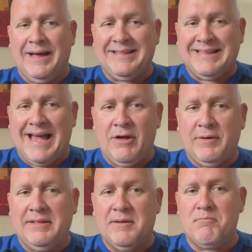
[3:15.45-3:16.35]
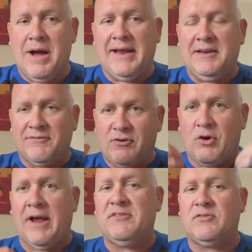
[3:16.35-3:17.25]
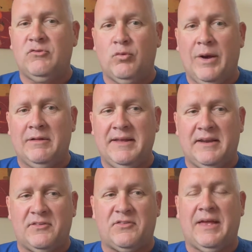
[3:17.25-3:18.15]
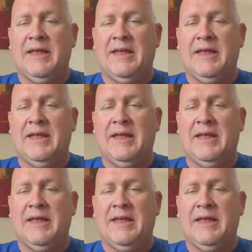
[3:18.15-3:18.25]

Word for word: allowing the mind of Christ to dwell in us